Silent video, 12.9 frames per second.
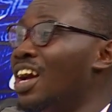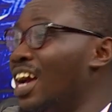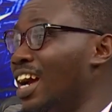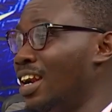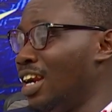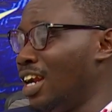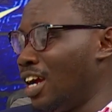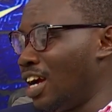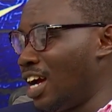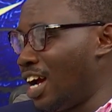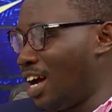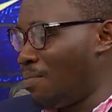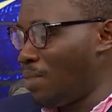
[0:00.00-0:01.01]
and
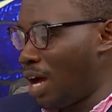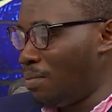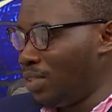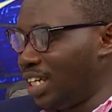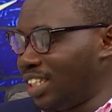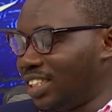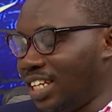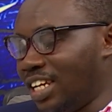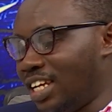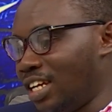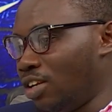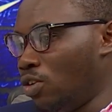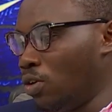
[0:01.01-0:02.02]
I'm just
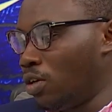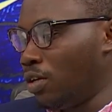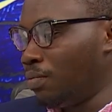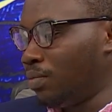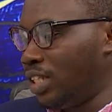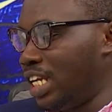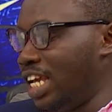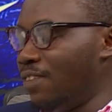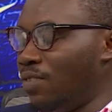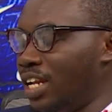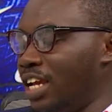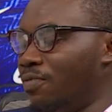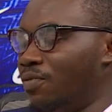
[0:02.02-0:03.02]
thinking, look,
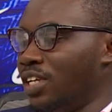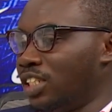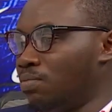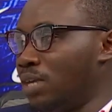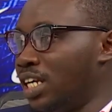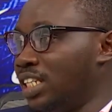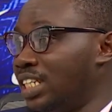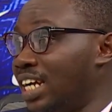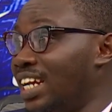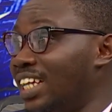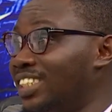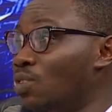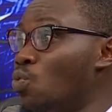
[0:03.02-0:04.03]
even if this manager
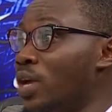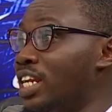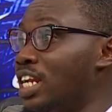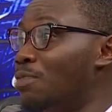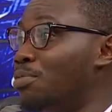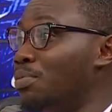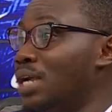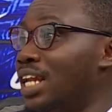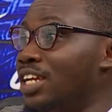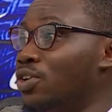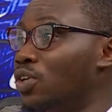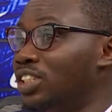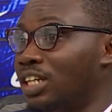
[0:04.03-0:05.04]
doesn't win the Premier
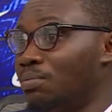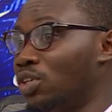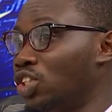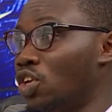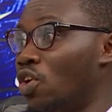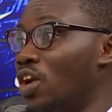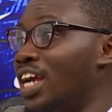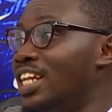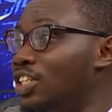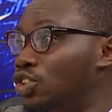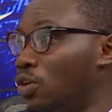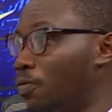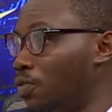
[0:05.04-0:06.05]
League or Champions League or any
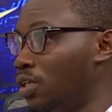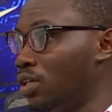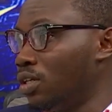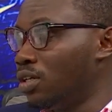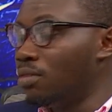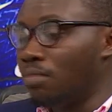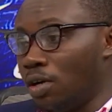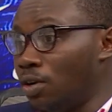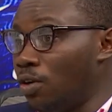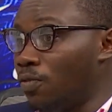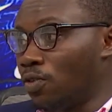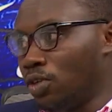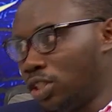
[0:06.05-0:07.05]
trophy,
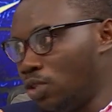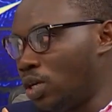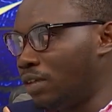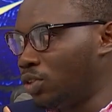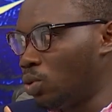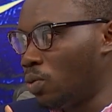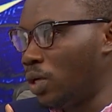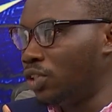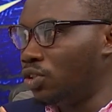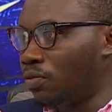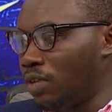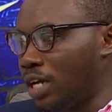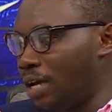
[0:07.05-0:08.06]
of course, you have to win one
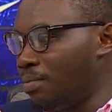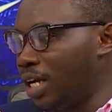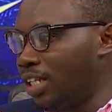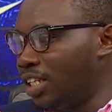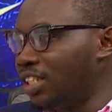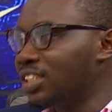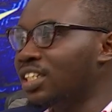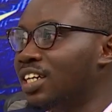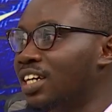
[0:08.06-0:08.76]
trophy at least,